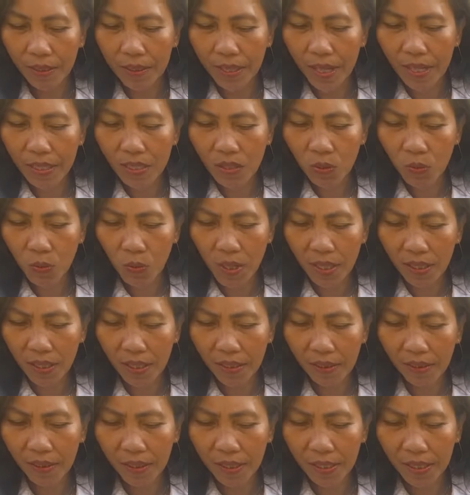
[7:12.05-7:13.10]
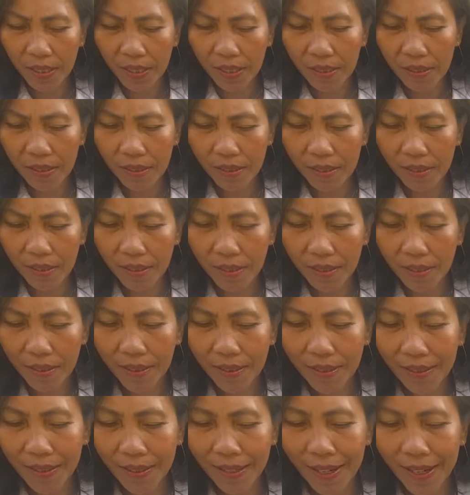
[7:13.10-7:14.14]
That's what it needs.
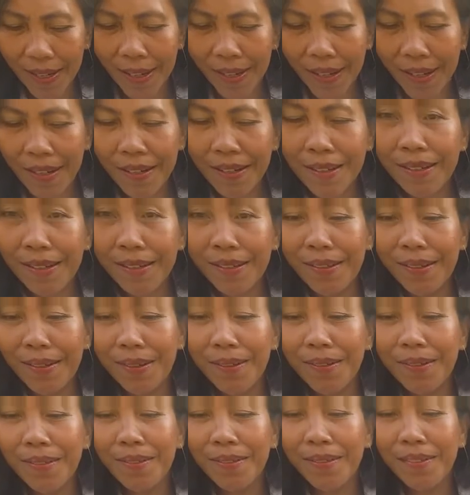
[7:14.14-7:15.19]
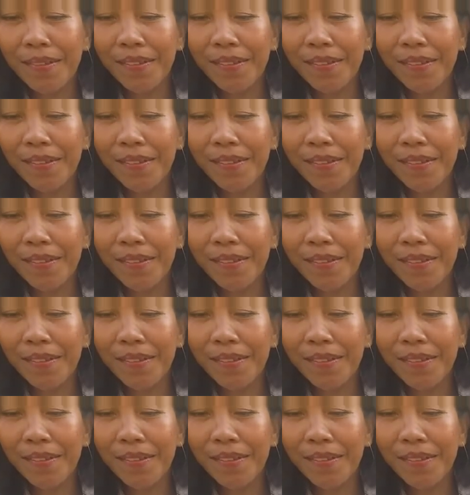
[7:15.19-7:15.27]
Here you go.